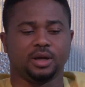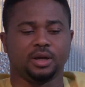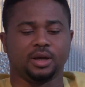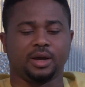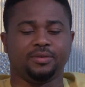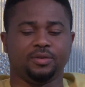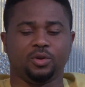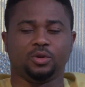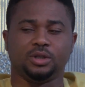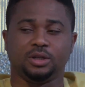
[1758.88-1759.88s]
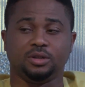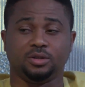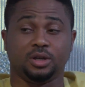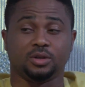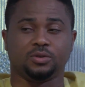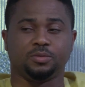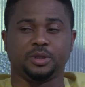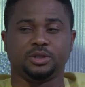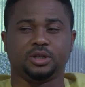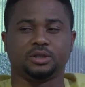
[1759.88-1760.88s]
I have a lot I need to get off
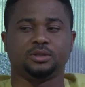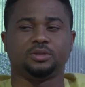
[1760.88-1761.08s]
my chest,